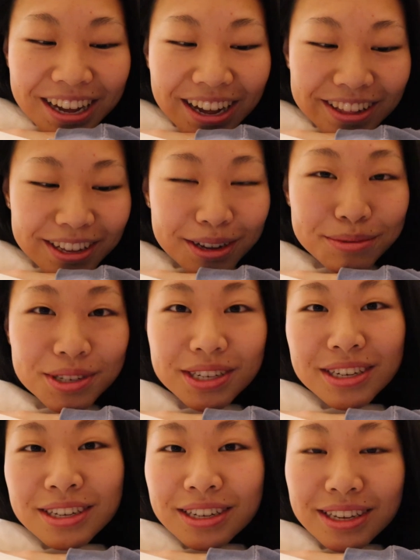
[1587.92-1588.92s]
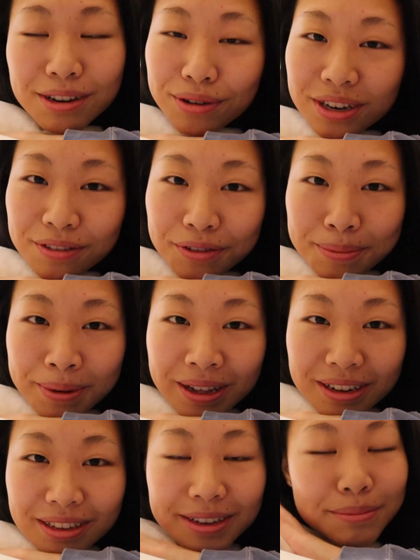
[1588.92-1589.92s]
I think I'm just gonna get ready for
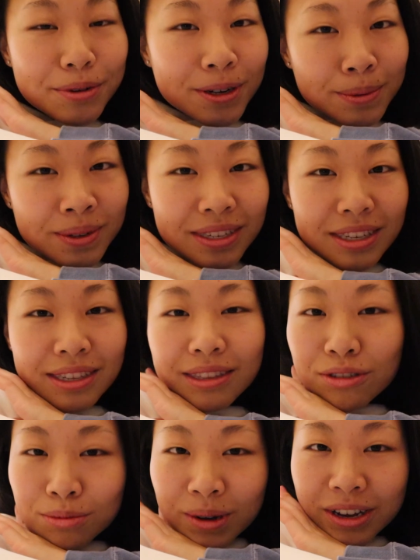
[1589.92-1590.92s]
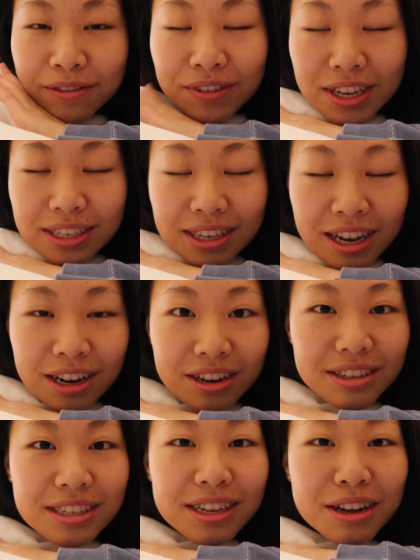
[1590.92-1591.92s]
bed, like brush my teeth, do my face care
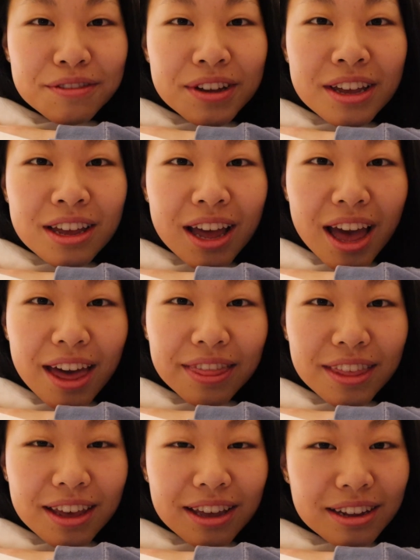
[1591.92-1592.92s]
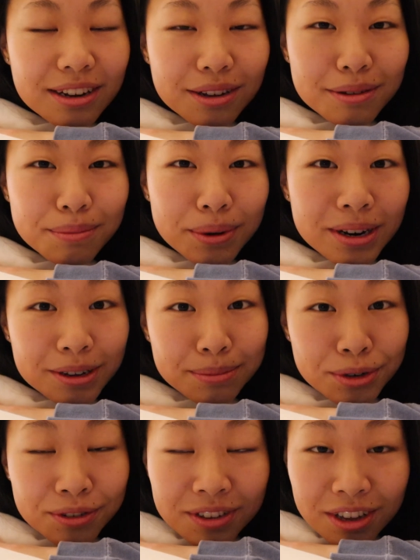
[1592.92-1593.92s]
and stuff, and then put a
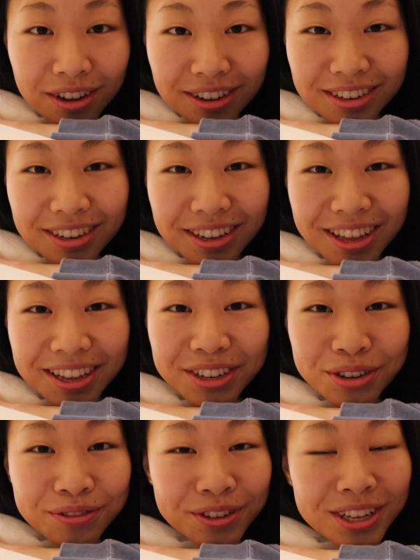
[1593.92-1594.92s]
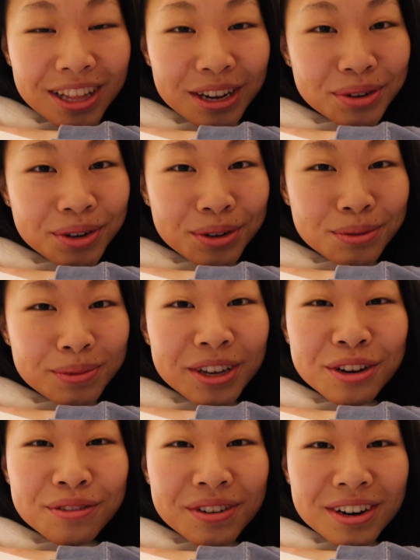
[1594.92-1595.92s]
movie on, and hopefully that'll hold
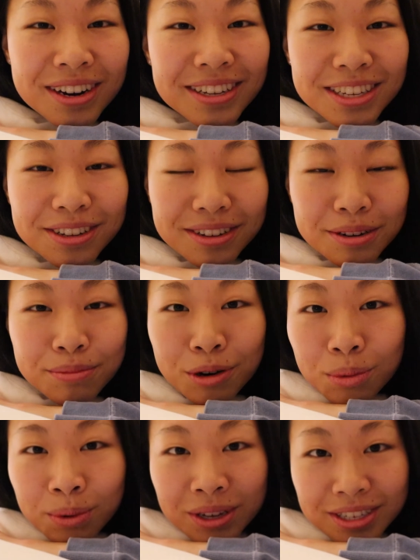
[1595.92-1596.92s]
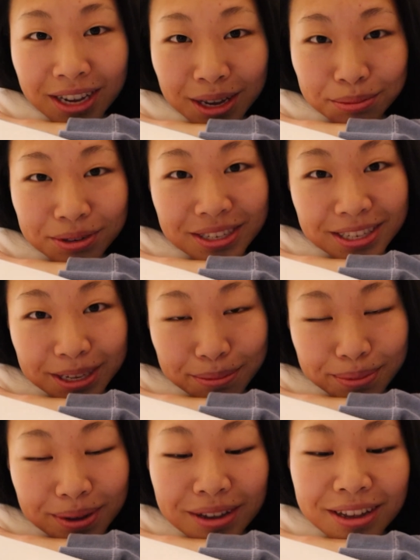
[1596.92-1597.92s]
me over until an appropriate time to
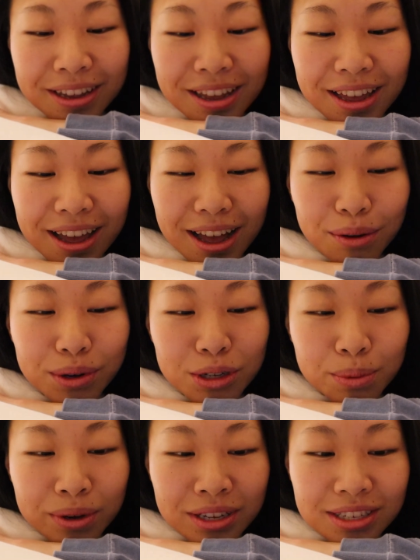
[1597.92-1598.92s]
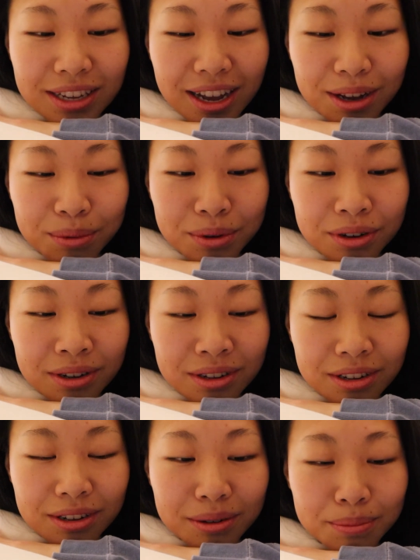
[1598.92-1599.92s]
sleep, at which point I
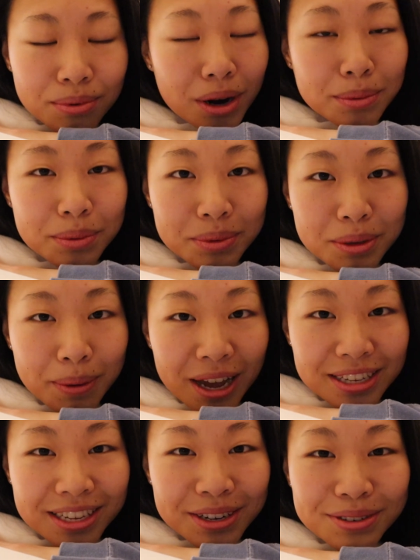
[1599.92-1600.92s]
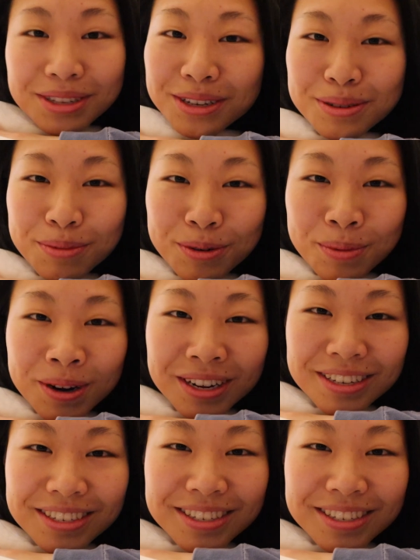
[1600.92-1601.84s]
will probably pass out until tomorrow morning.